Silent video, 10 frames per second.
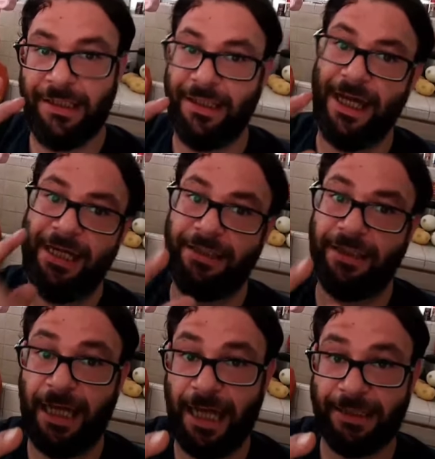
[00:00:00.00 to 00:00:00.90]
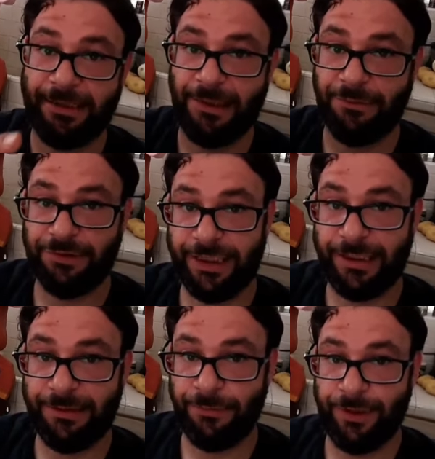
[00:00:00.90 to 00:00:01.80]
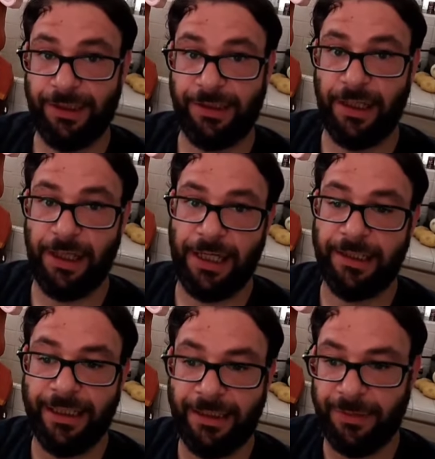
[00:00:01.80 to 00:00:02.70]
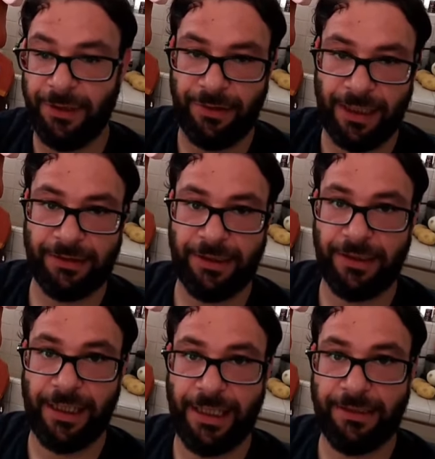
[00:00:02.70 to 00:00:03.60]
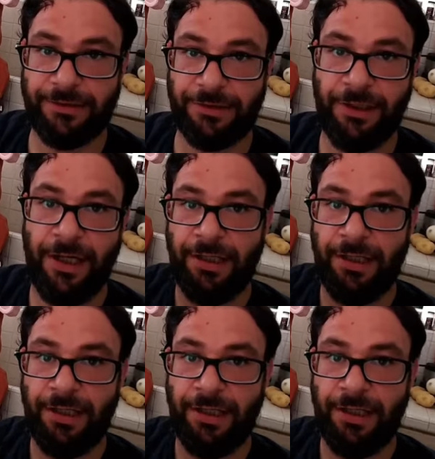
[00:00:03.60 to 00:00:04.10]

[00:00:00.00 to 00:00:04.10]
I had a client that I was dealing with. I had an email I had to answer.